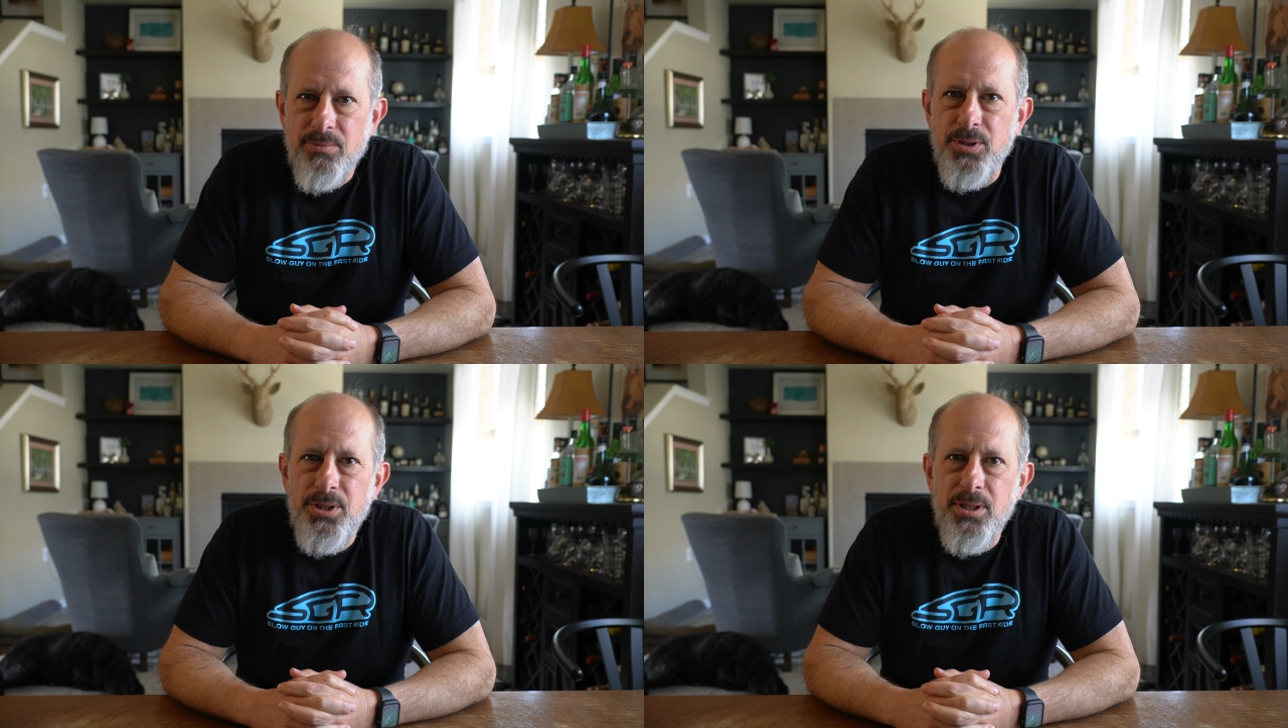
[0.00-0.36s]

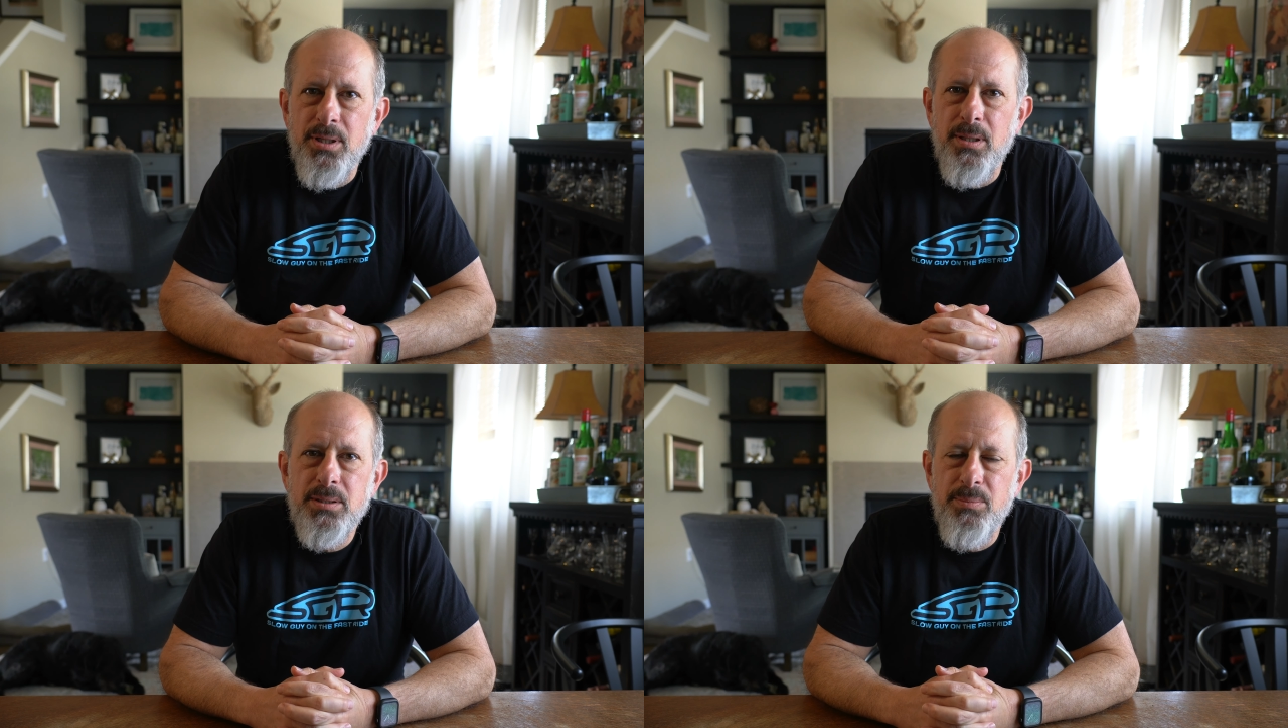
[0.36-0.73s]
for
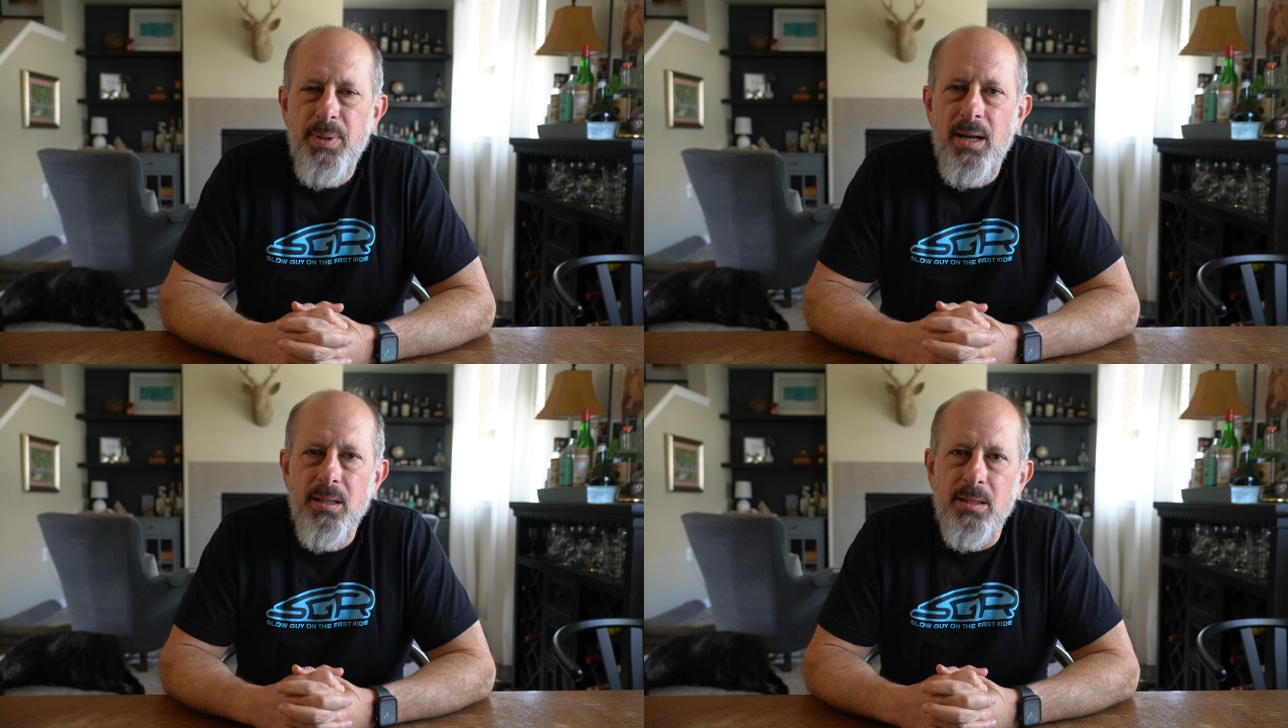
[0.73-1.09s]
sure is
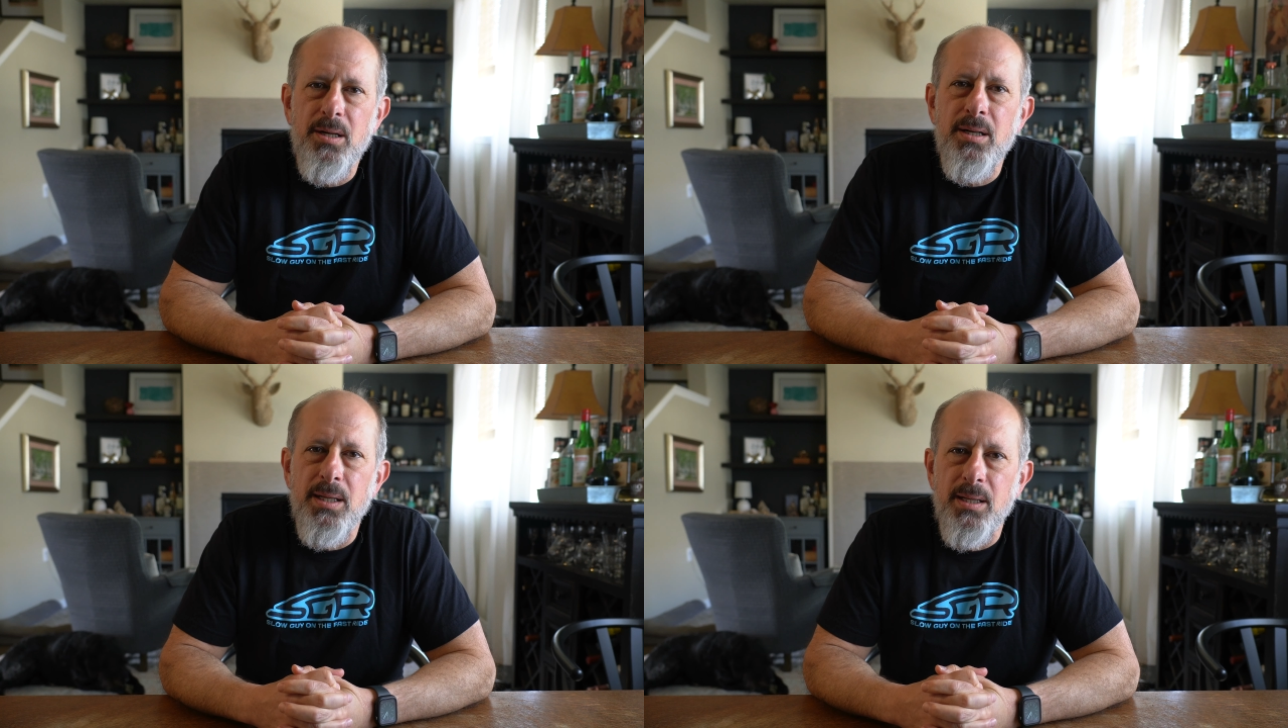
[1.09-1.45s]
about
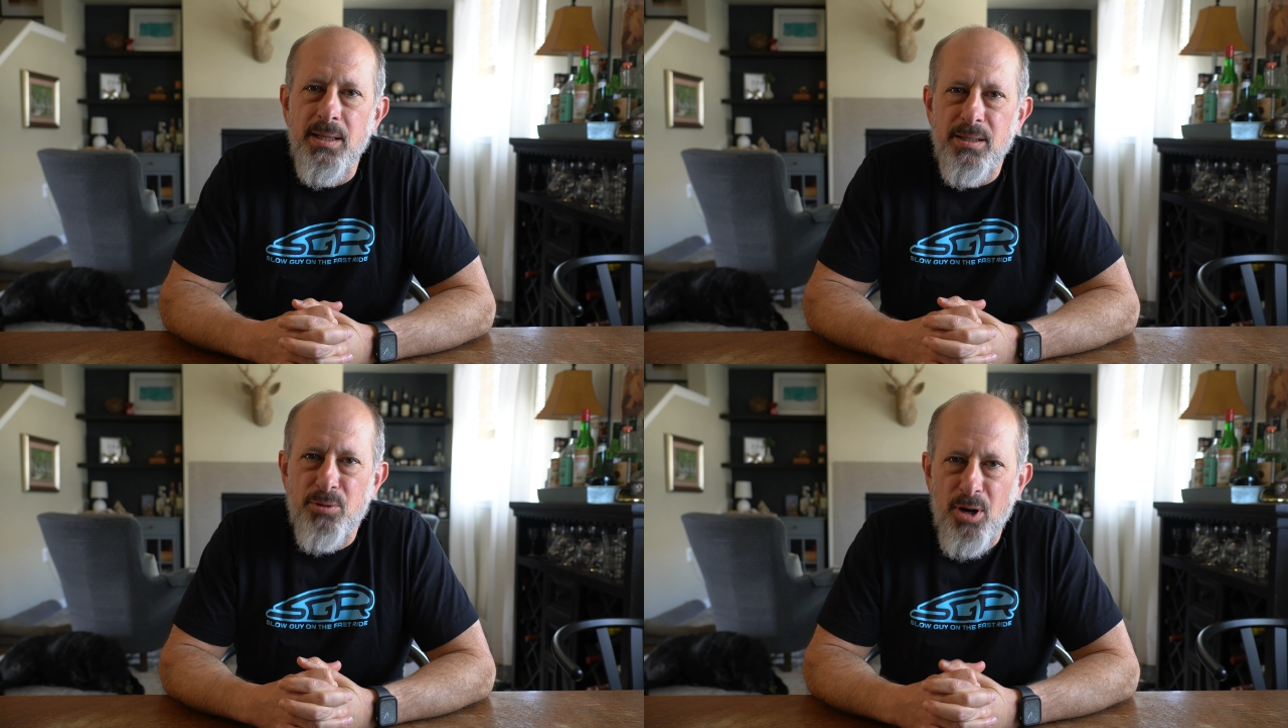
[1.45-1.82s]
learning
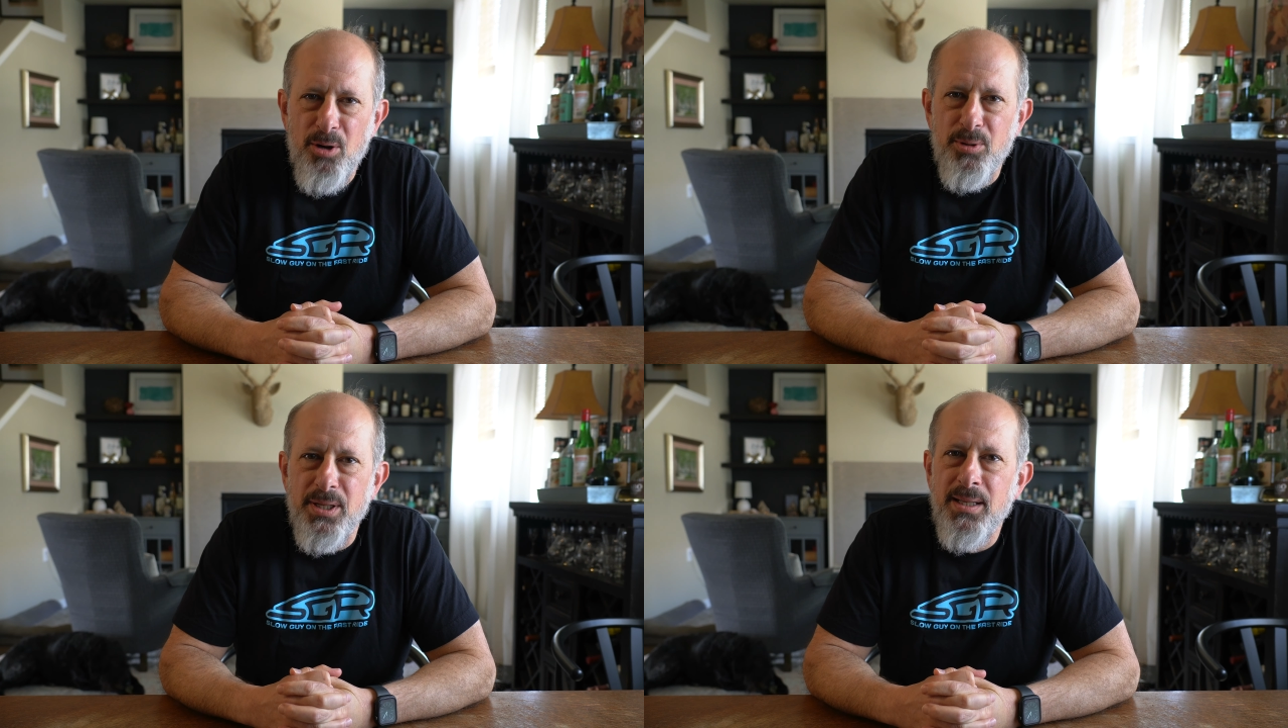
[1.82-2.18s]
and
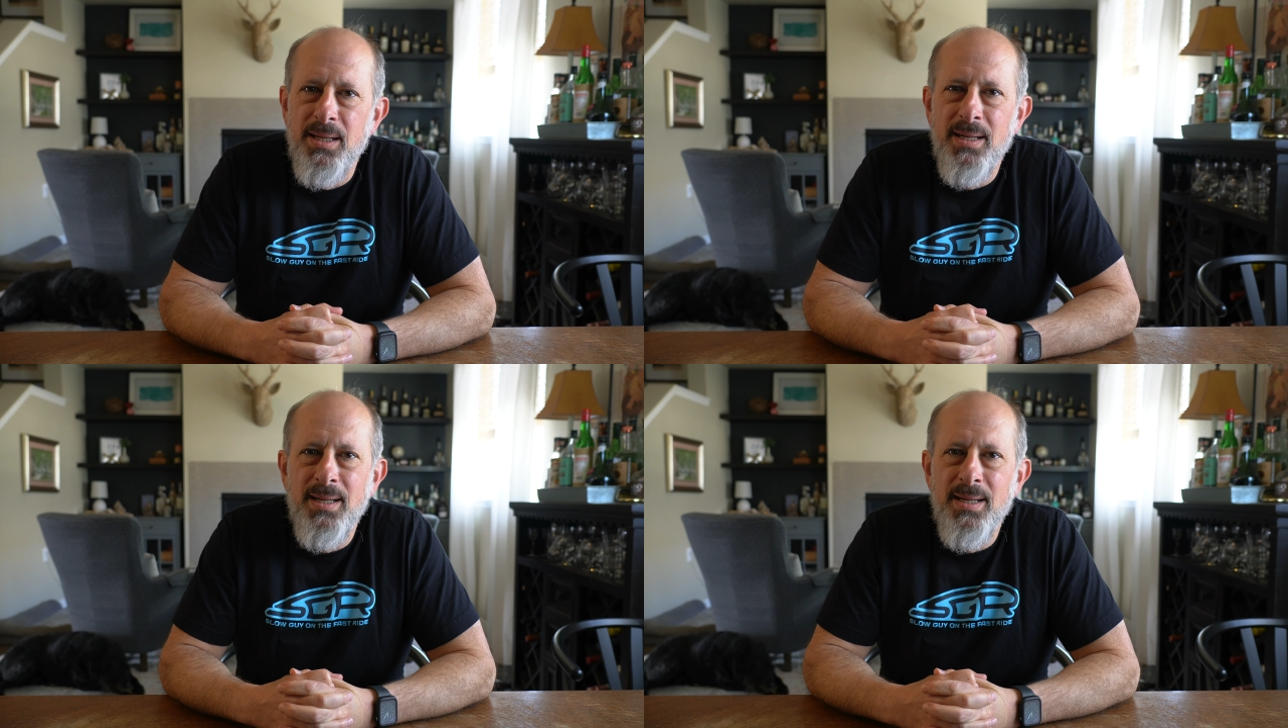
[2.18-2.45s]
growing,